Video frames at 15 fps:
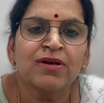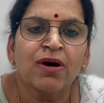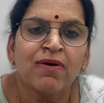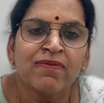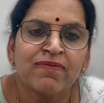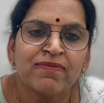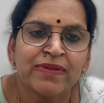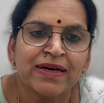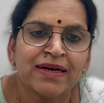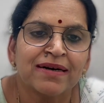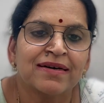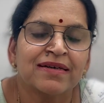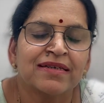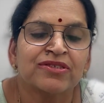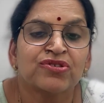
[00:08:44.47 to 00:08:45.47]
of
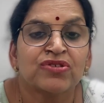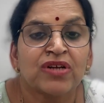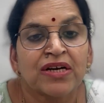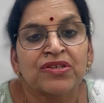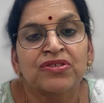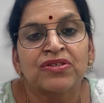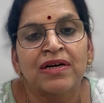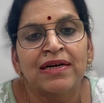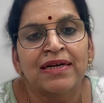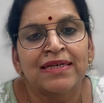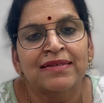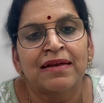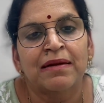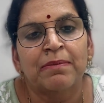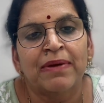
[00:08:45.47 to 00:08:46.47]
the structured
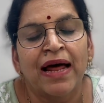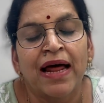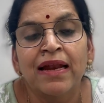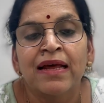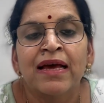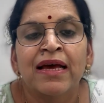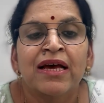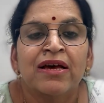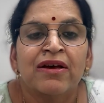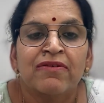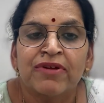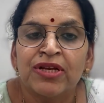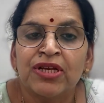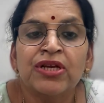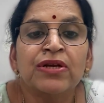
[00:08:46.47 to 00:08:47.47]
lesson plan,
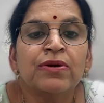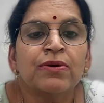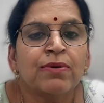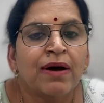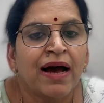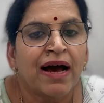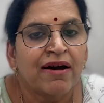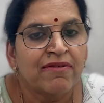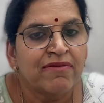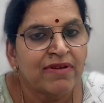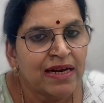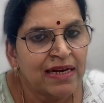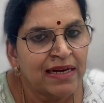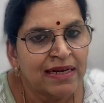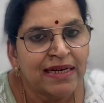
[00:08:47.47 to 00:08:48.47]
we need to have
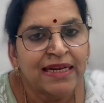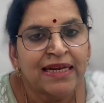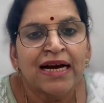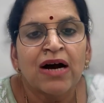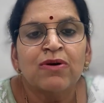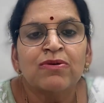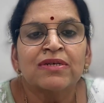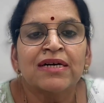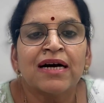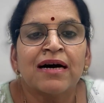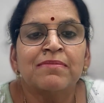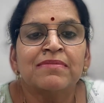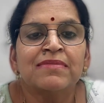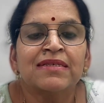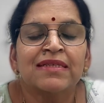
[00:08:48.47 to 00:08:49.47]
learning
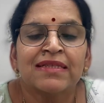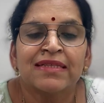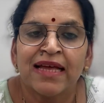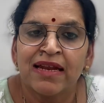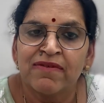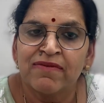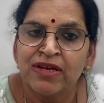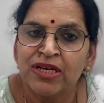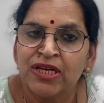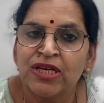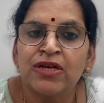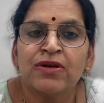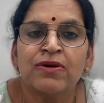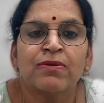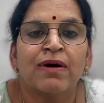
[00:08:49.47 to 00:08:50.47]
outcomes, then we
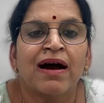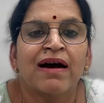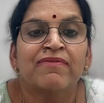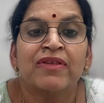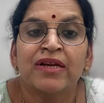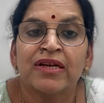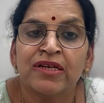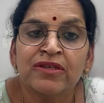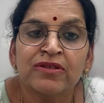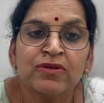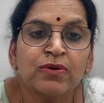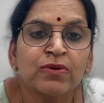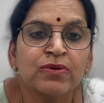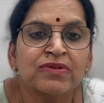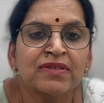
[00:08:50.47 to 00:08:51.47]
need to have the
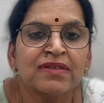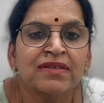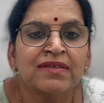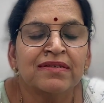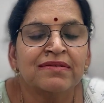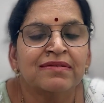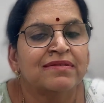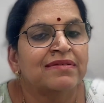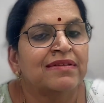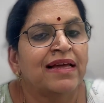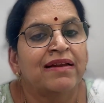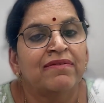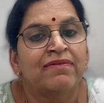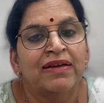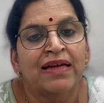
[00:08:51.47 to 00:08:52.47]
resources,
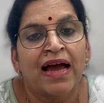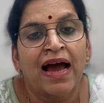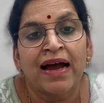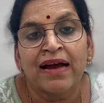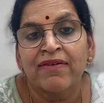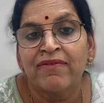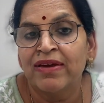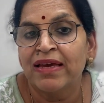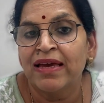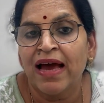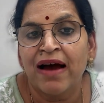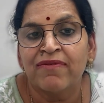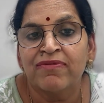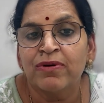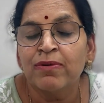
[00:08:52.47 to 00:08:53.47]
then we
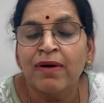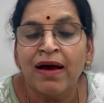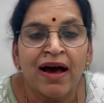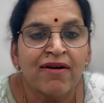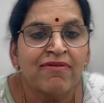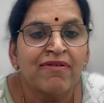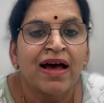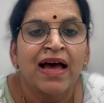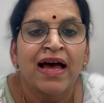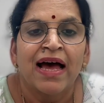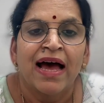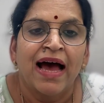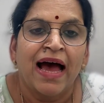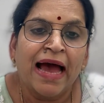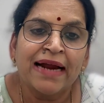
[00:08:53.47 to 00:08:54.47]
have to have
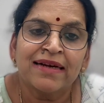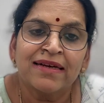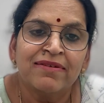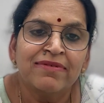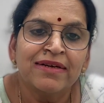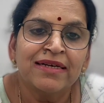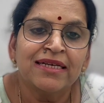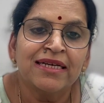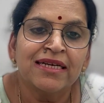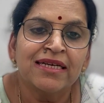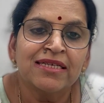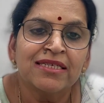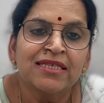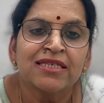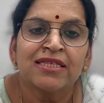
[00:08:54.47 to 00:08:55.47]

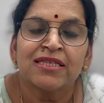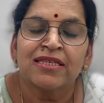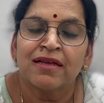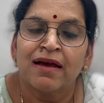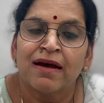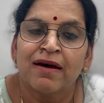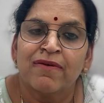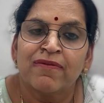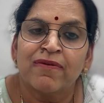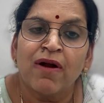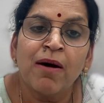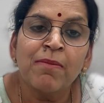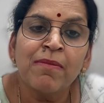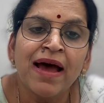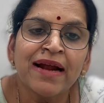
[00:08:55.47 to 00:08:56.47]
activities.
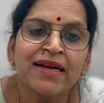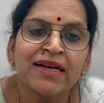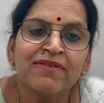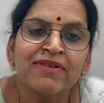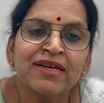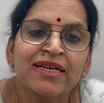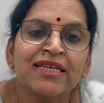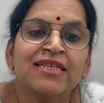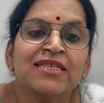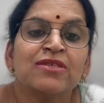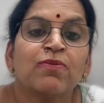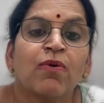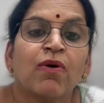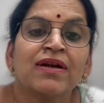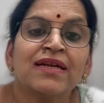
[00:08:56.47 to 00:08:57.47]
From activities,
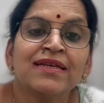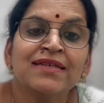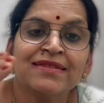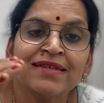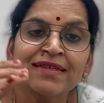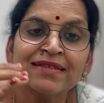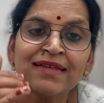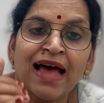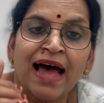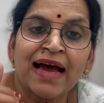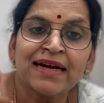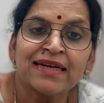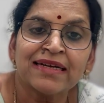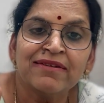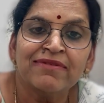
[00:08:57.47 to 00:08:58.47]
what is this
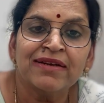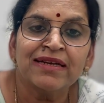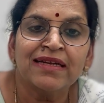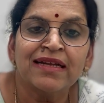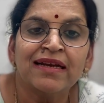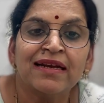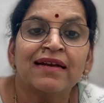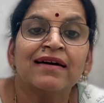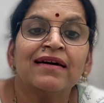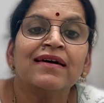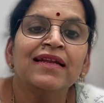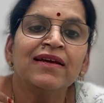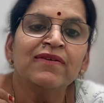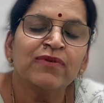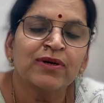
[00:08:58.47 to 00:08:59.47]
activity
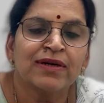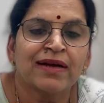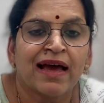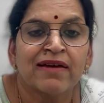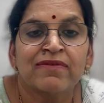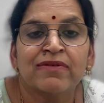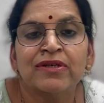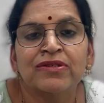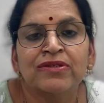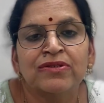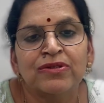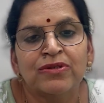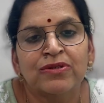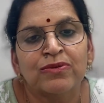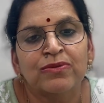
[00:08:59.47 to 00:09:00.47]
learning for diverse
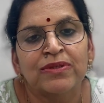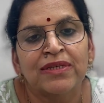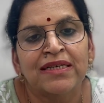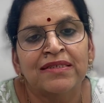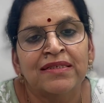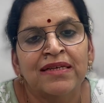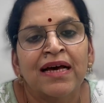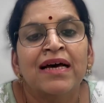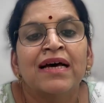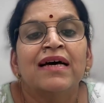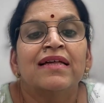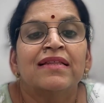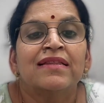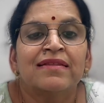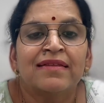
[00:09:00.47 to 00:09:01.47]
students?
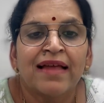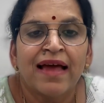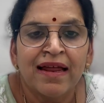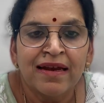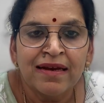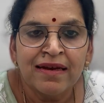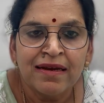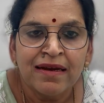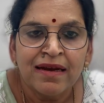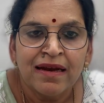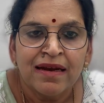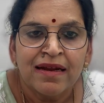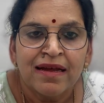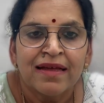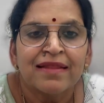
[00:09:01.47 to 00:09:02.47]
Then
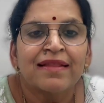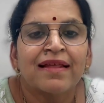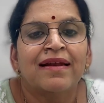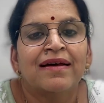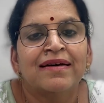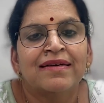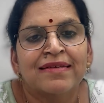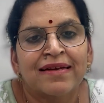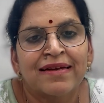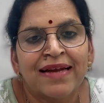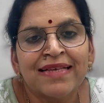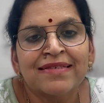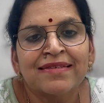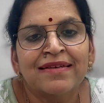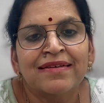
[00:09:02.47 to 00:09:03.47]
the
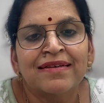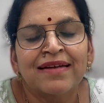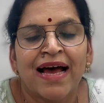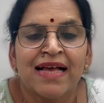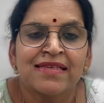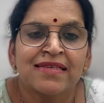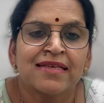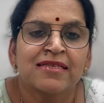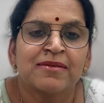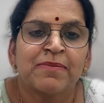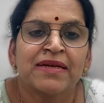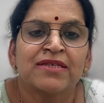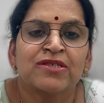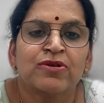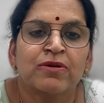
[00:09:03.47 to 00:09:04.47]
lesson
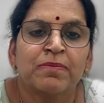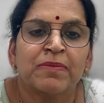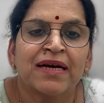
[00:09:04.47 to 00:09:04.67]
assessment should be